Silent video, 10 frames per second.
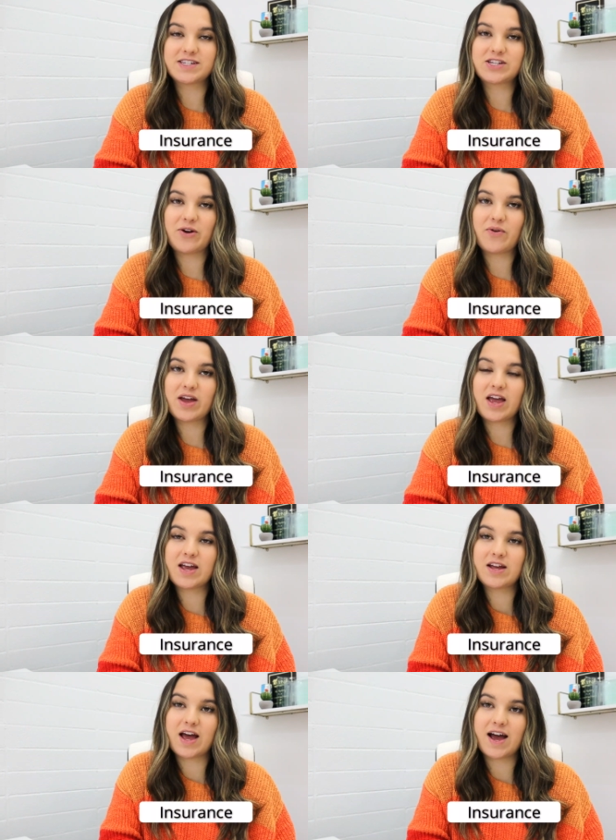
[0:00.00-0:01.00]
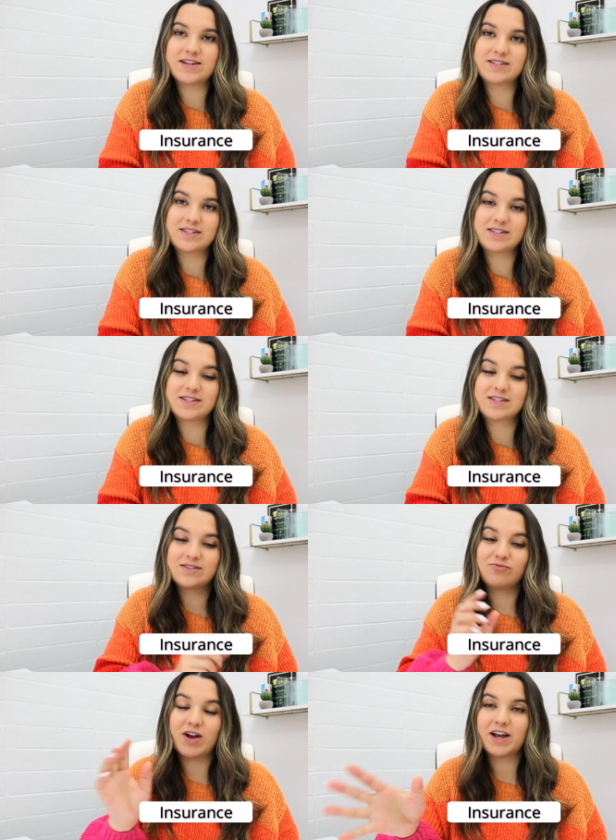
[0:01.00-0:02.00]
So it, I
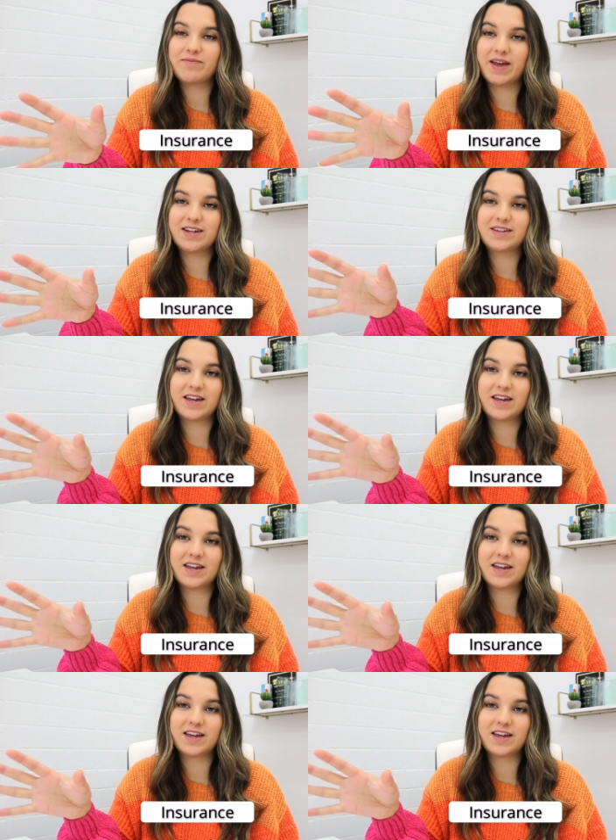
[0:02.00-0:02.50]
recommend